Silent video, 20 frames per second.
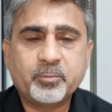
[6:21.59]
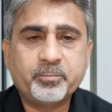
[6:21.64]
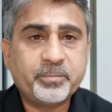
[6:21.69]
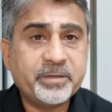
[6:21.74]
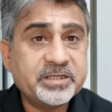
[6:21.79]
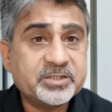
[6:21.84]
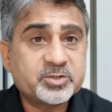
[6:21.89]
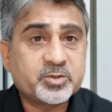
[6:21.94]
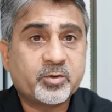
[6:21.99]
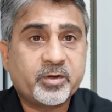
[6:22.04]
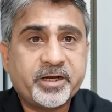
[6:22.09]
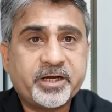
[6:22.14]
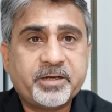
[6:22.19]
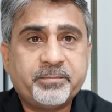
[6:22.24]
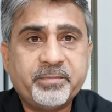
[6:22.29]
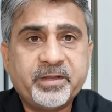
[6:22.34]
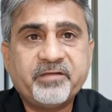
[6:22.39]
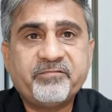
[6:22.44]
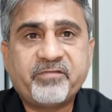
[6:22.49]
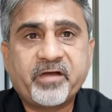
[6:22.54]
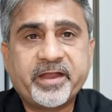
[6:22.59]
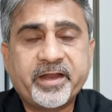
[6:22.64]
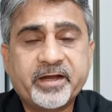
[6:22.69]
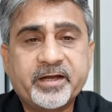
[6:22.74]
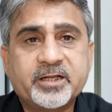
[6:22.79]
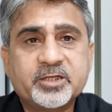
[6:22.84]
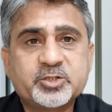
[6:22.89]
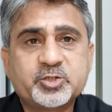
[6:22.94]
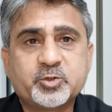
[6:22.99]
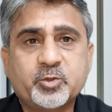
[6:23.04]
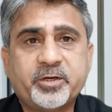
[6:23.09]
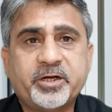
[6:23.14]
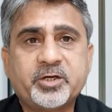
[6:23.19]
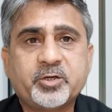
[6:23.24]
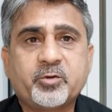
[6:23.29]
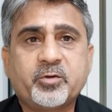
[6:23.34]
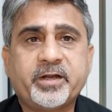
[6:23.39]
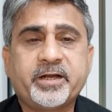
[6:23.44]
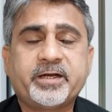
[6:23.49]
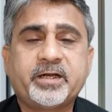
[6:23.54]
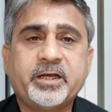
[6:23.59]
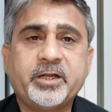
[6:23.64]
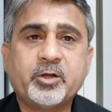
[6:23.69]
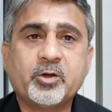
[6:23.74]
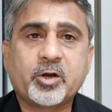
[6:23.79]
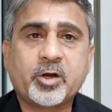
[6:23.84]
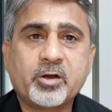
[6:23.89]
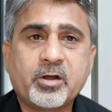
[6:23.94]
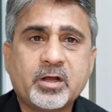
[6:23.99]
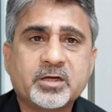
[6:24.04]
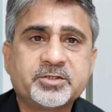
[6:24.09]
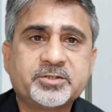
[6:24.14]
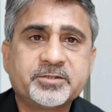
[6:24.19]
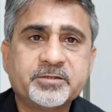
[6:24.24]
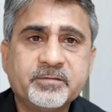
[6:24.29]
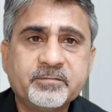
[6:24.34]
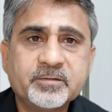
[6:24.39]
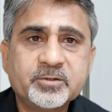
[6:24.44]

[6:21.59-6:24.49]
please correct me if I understood it correctly or not.